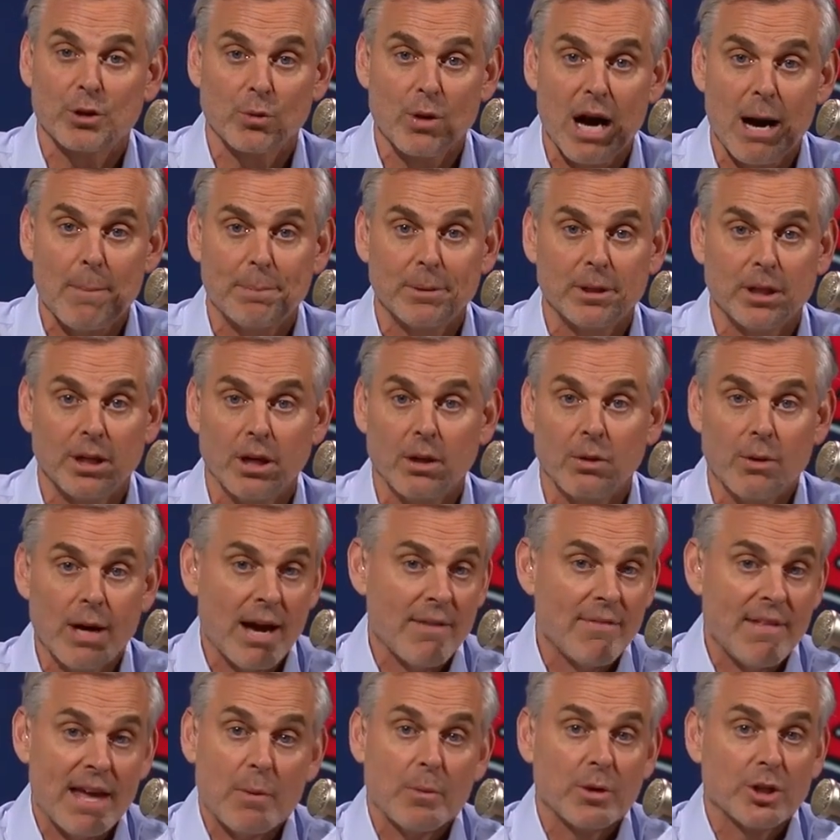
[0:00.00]
Garoppolo.
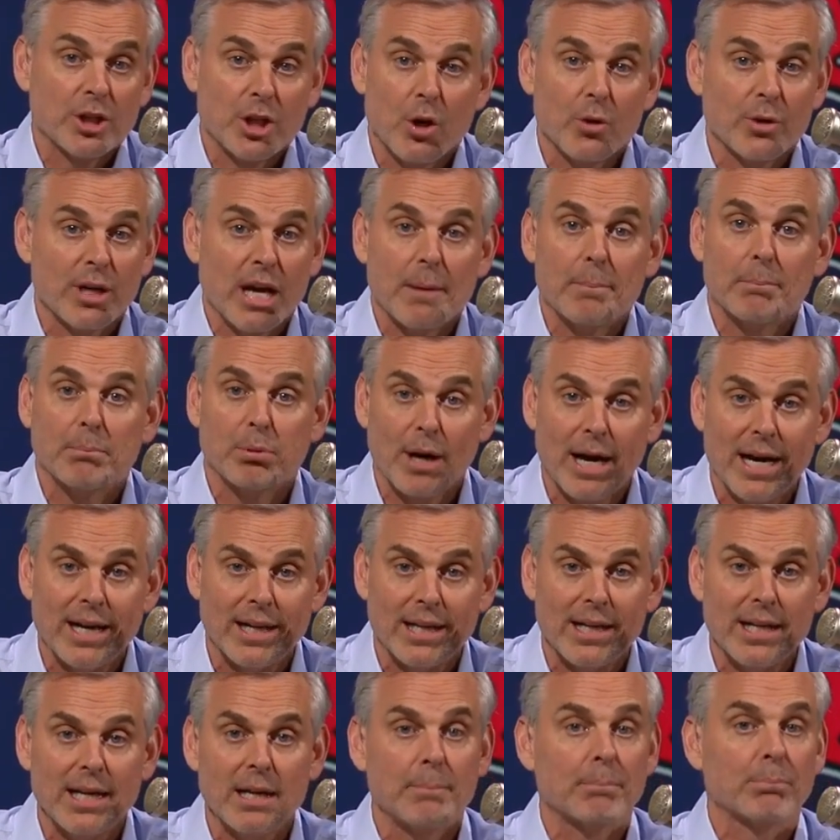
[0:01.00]
And they would go get
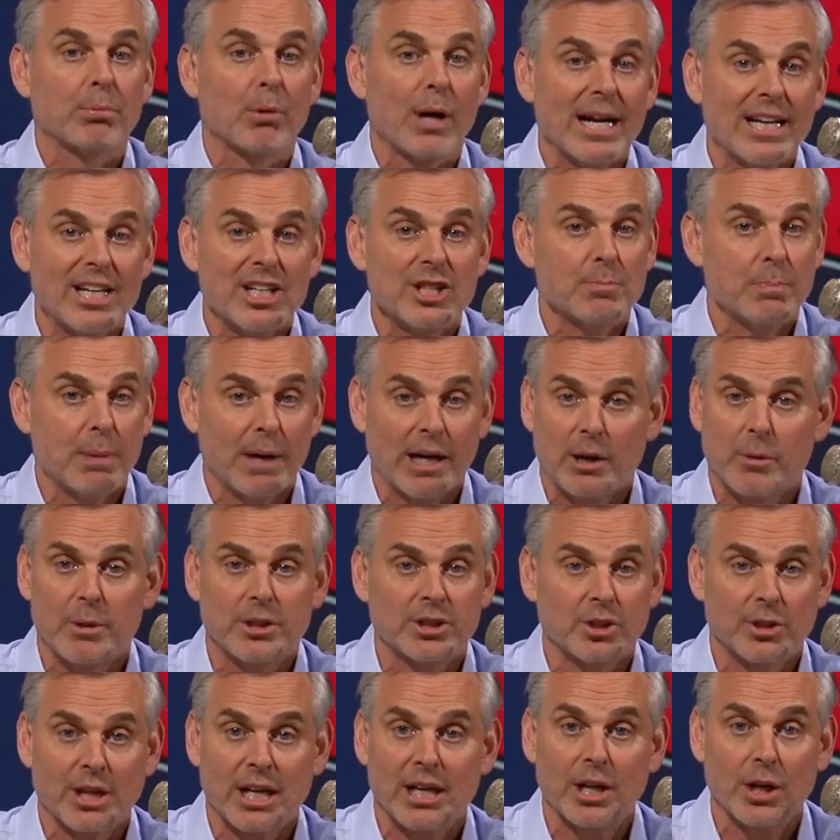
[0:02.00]
Brady, and Brady's
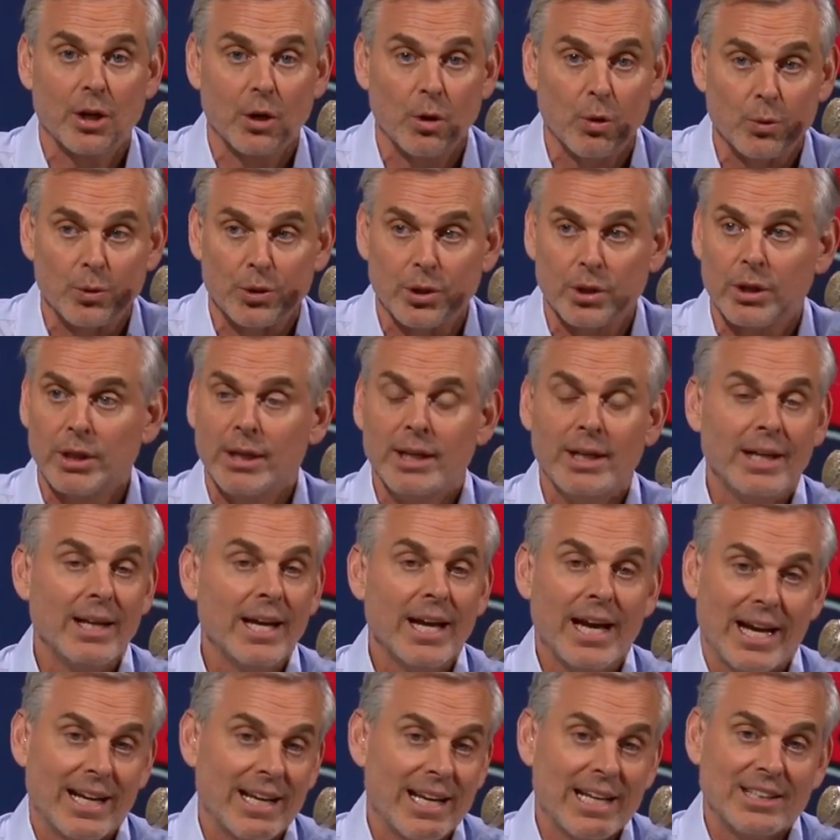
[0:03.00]
parents are getting older,
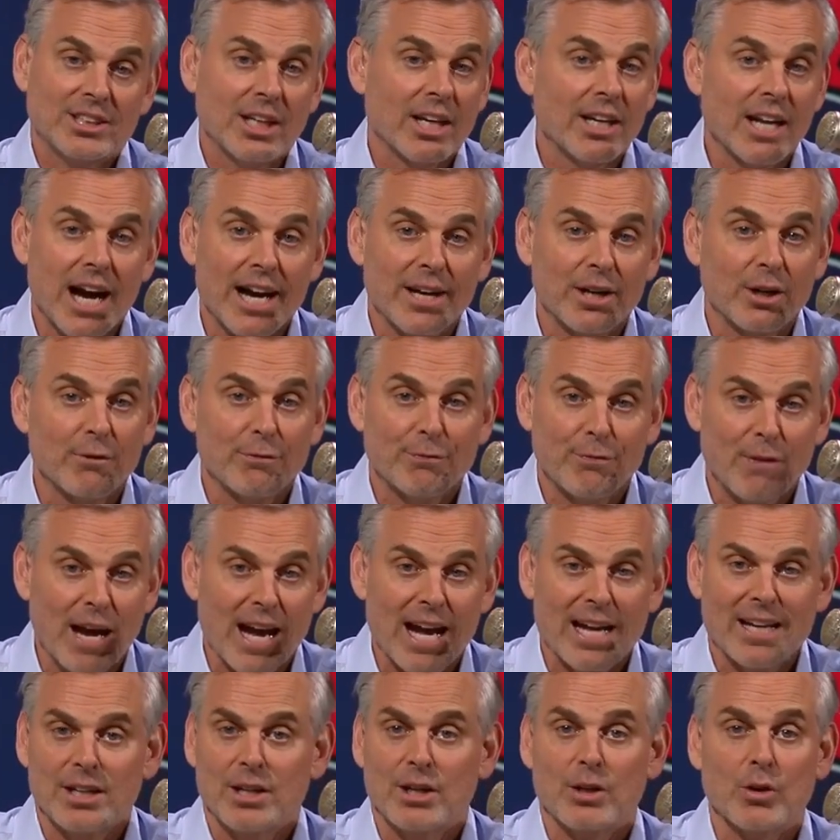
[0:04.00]
and he's a Niner
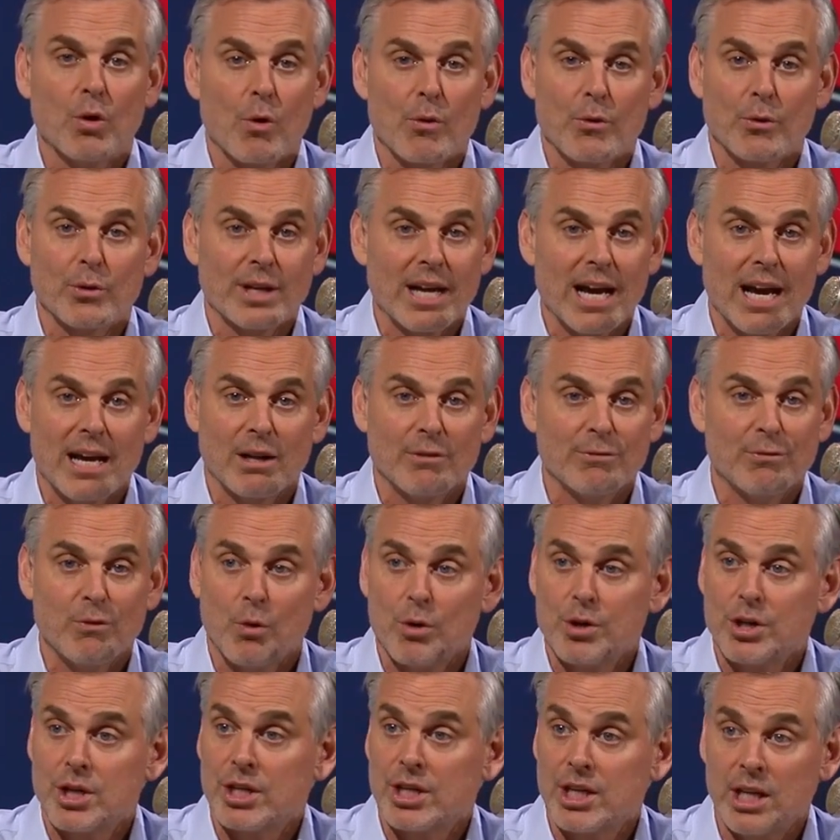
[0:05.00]
fan and a Northern
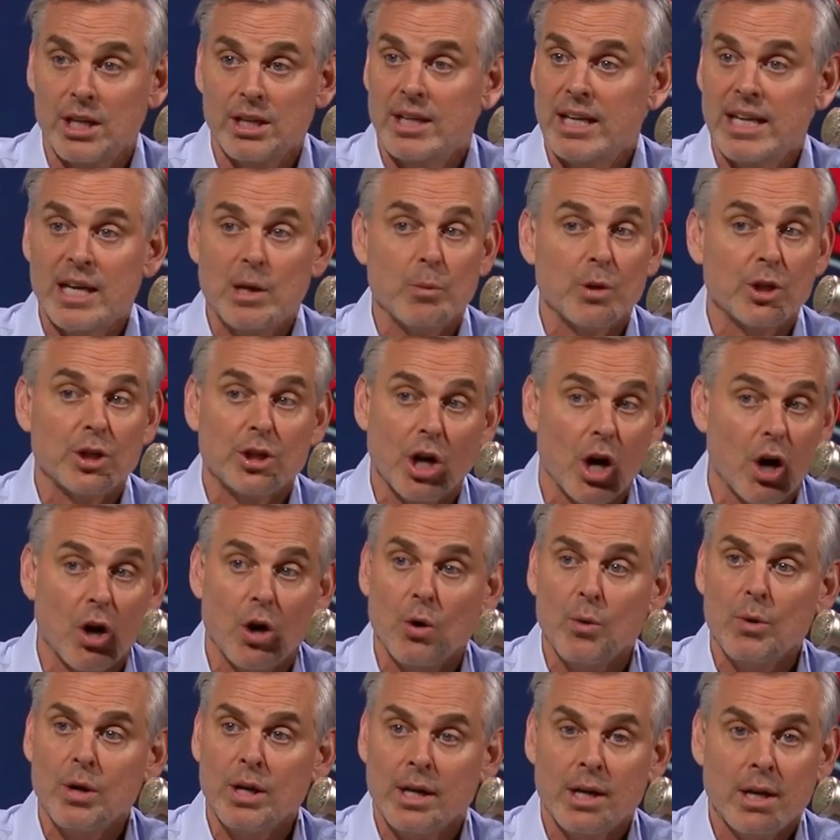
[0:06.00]
California kid, and he would
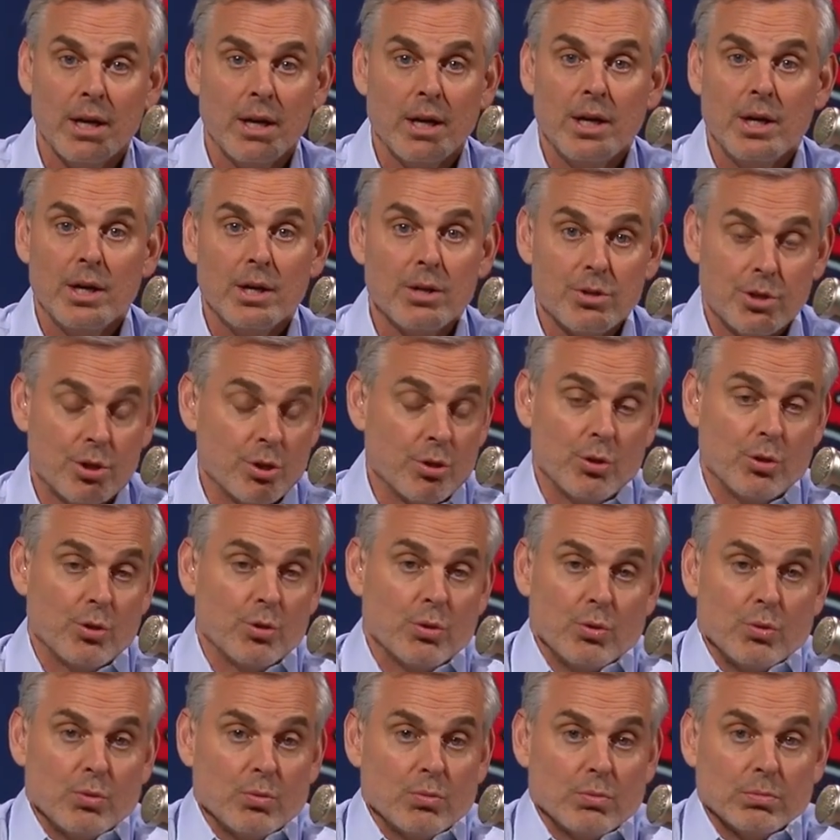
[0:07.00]
go
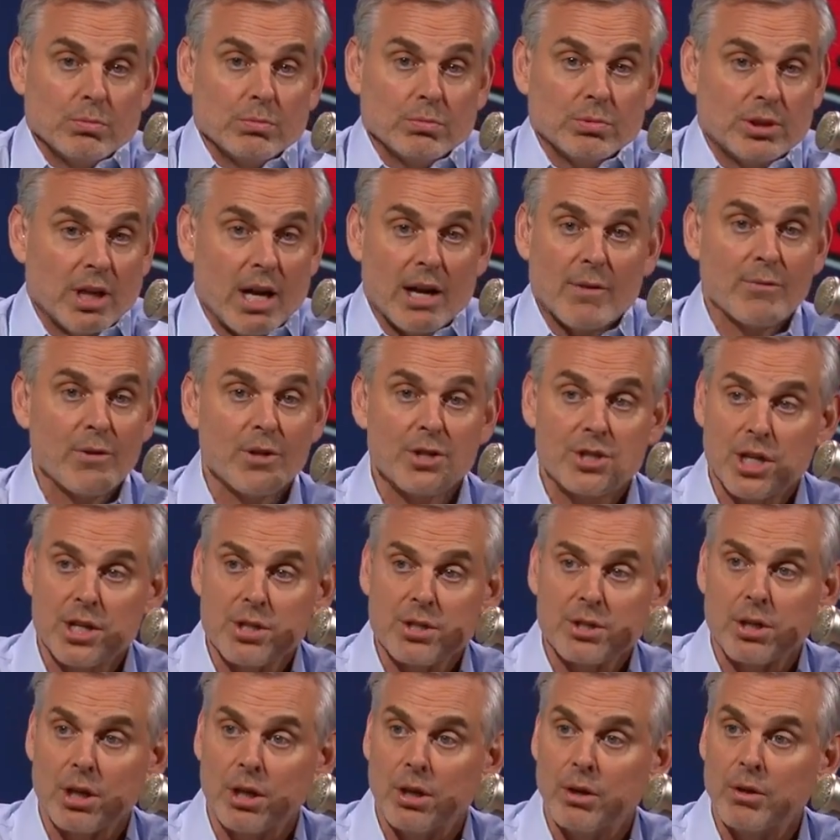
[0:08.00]
to San
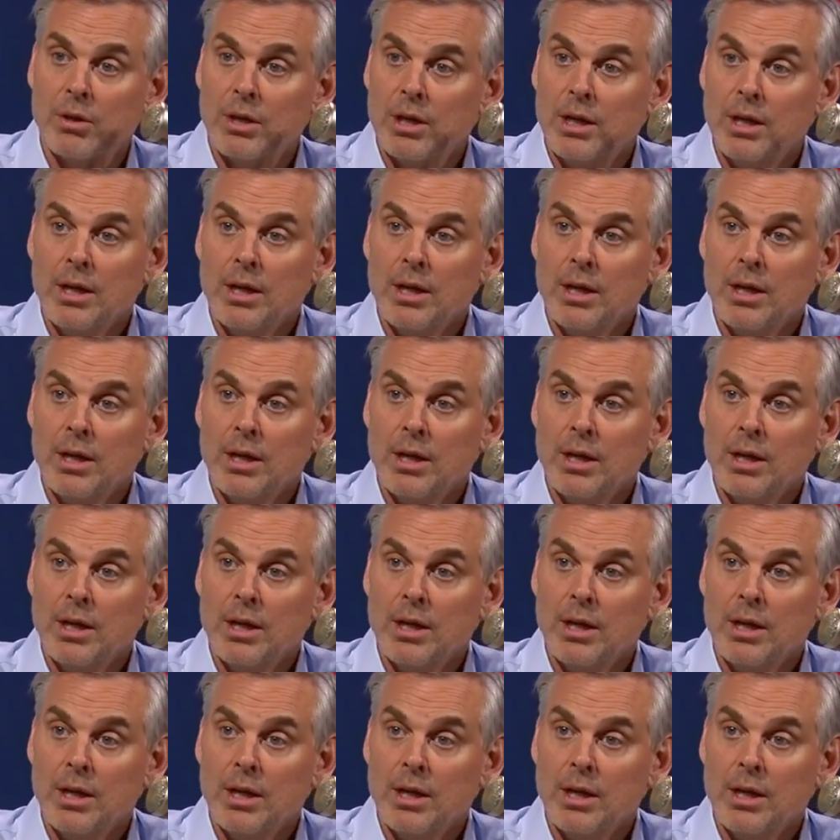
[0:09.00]
Francisco.